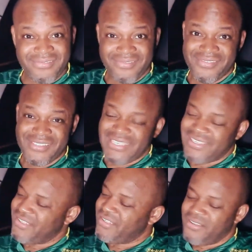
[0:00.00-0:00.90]
She's
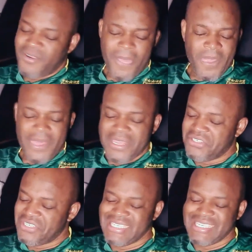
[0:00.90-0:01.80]
out,
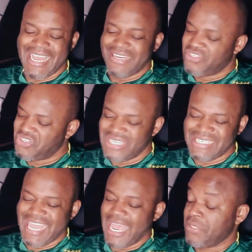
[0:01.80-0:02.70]
she's out,
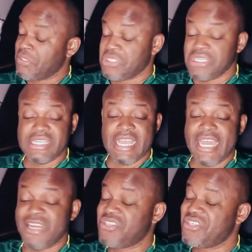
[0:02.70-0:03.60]
she's out, she's
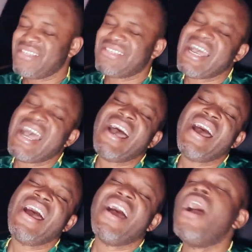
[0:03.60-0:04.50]
out, she's
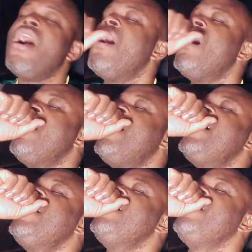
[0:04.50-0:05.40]
out.
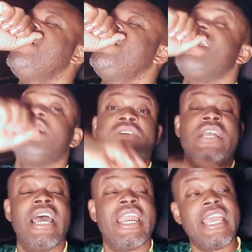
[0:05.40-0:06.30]
Hey, not to
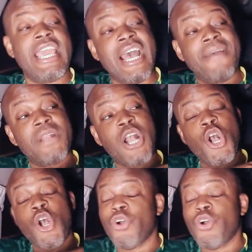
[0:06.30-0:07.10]
carry and go.